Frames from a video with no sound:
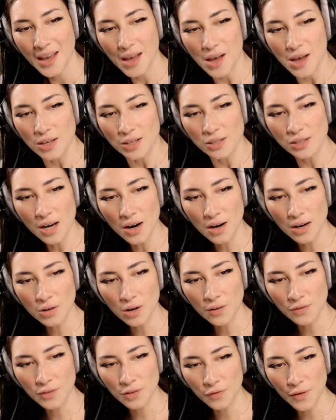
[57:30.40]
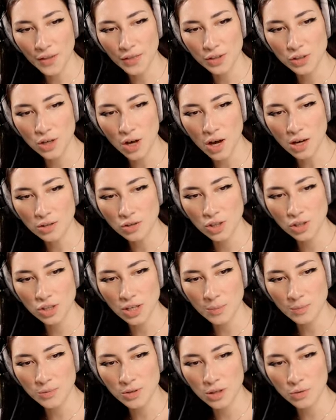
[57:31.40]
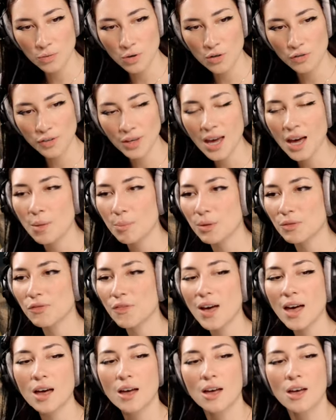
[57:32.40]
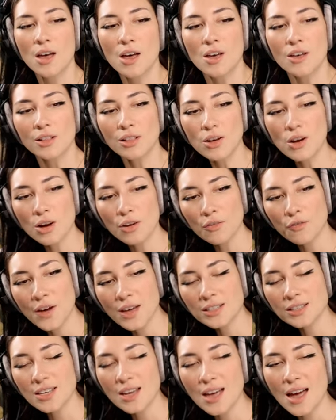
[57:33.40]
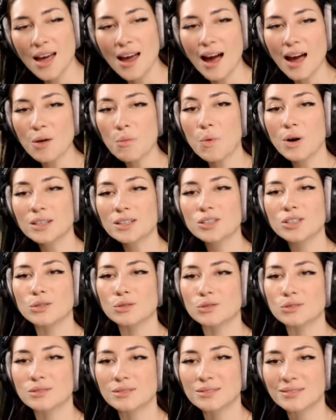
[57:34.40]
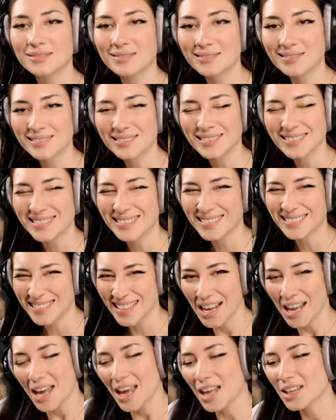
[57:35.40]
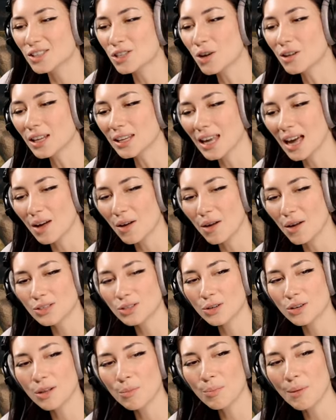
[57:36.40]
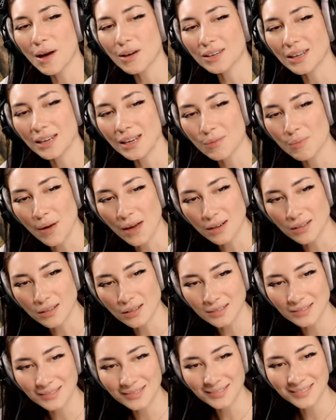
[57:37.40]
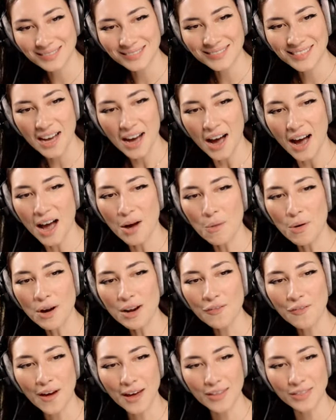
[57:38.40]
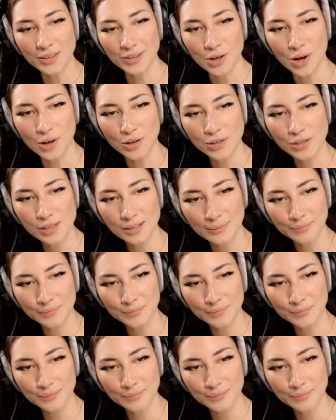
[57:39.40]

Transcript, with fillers: Sorry you don't have to fight the dogs, just jump to the roof. Yeah, but fat look, Fate's Eye, I want to. It's all about it's all about getting better. I wanna fight the dogs.